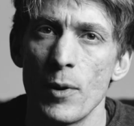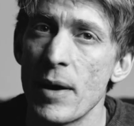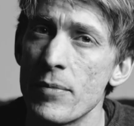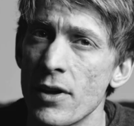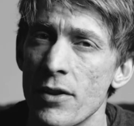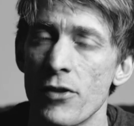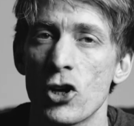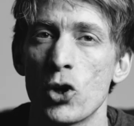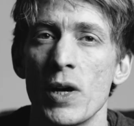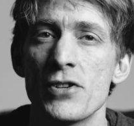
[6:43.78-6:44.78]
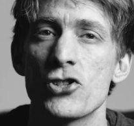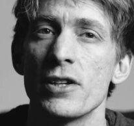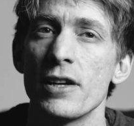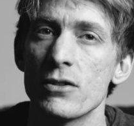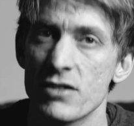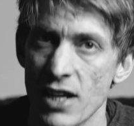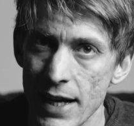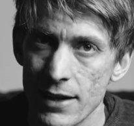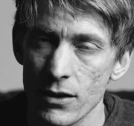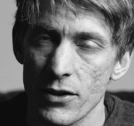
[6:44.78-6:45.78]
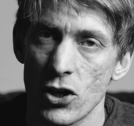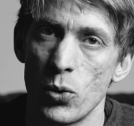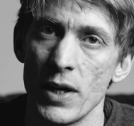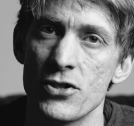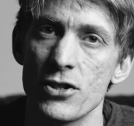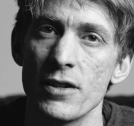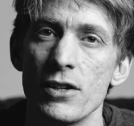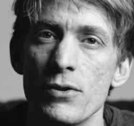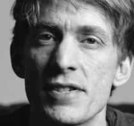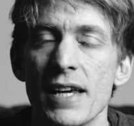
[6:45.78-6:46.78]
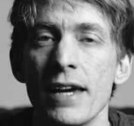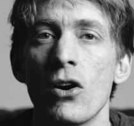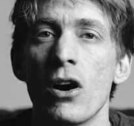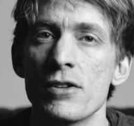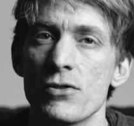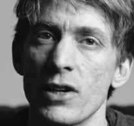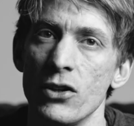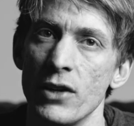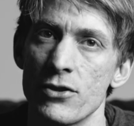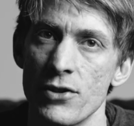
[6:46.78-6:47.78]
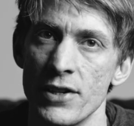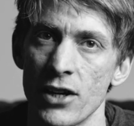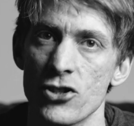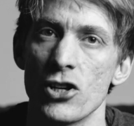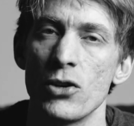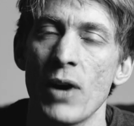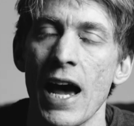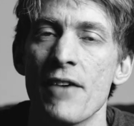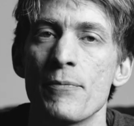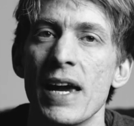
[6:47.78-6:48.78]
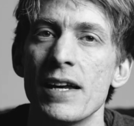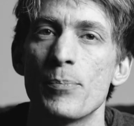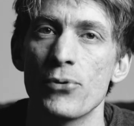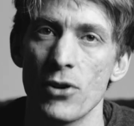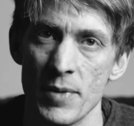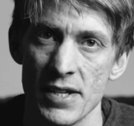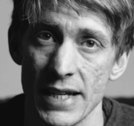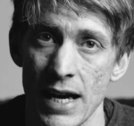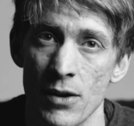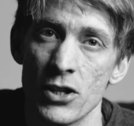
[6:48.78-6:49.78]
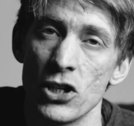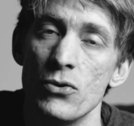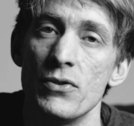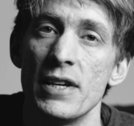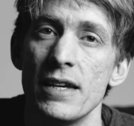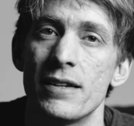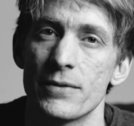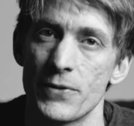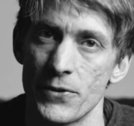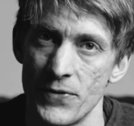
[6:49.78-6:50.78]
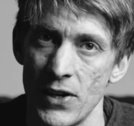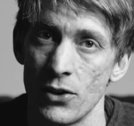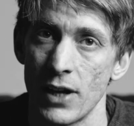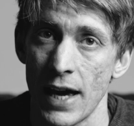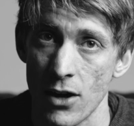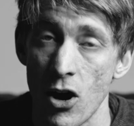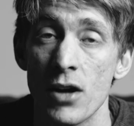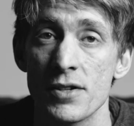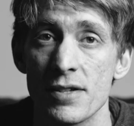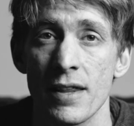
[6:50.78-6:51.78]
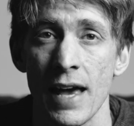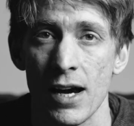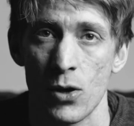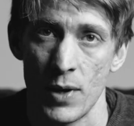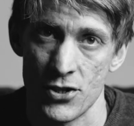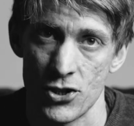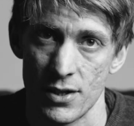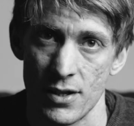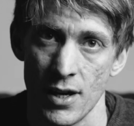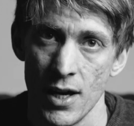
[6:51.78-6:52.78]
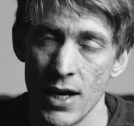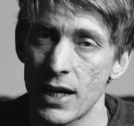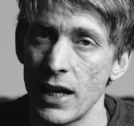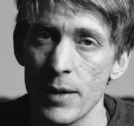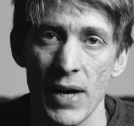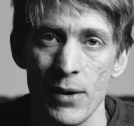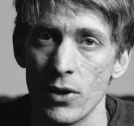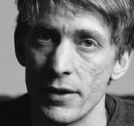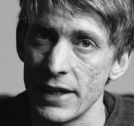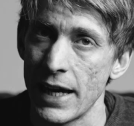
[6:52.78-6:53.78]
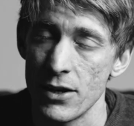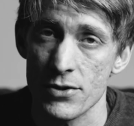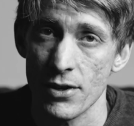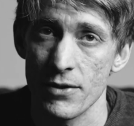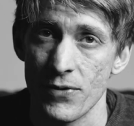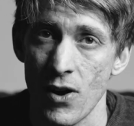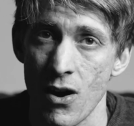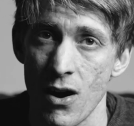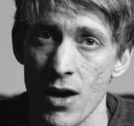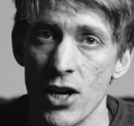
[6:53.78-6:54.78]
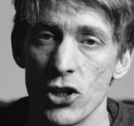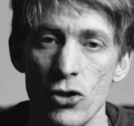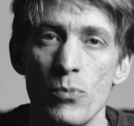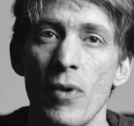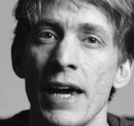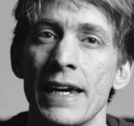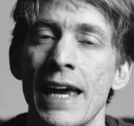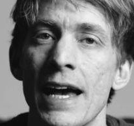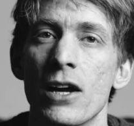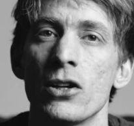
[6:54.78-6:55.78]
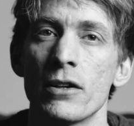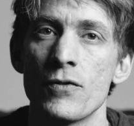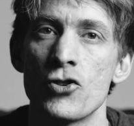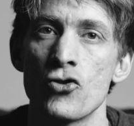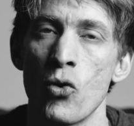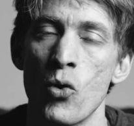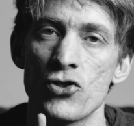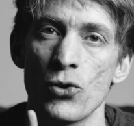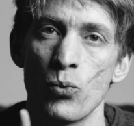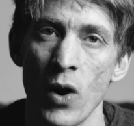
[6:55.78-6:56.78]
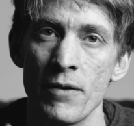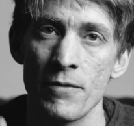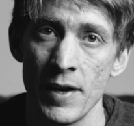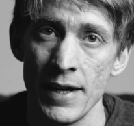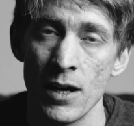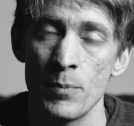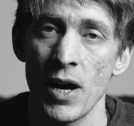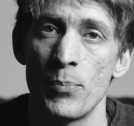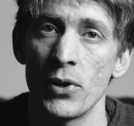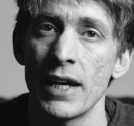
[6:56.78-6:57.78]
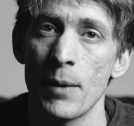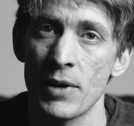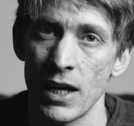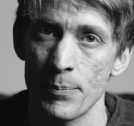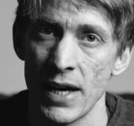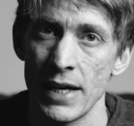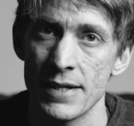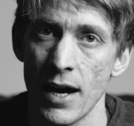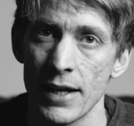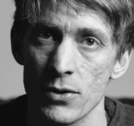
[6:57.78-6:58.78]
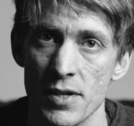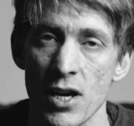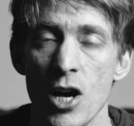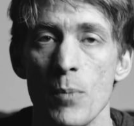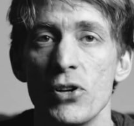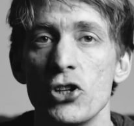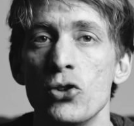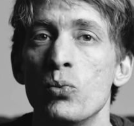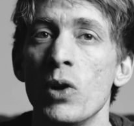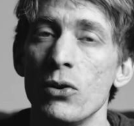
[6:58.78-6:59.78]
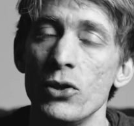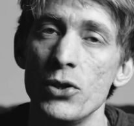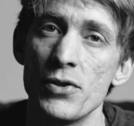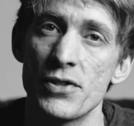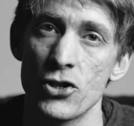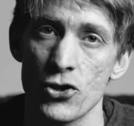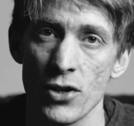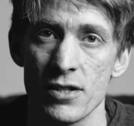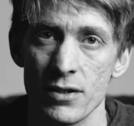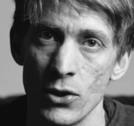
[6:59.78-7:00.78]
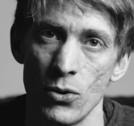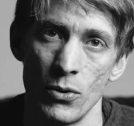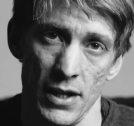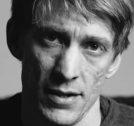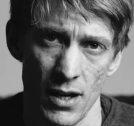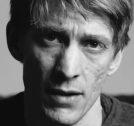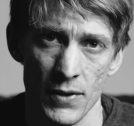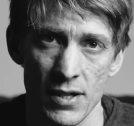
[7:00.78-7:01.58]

Remember though that the question in your title, the question that you say you're answering in your introduction, you have made a promise now that you need to fulfill and answer that question. Clickbait will only get you so far. You might get a lot of draw to one video by putting up clickbaity titles, but you will lose the trust of your audience over